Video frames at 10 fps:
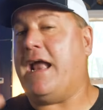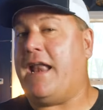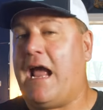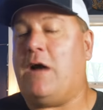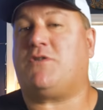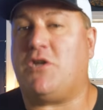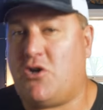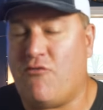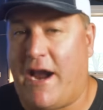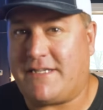and how to
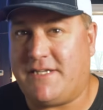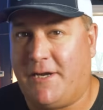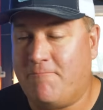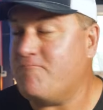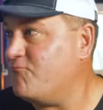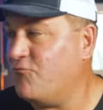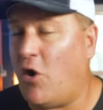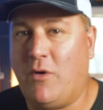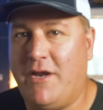correct it. Roll